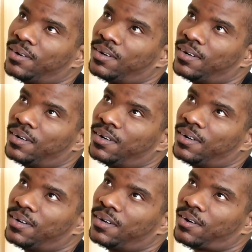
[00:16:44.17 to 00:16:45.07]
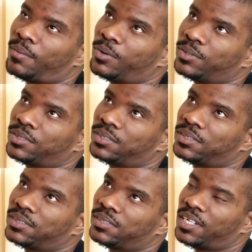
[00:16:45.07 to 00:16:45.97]
uh, almost
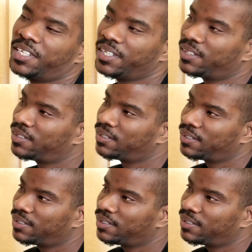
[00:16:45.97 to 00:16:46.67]
a year.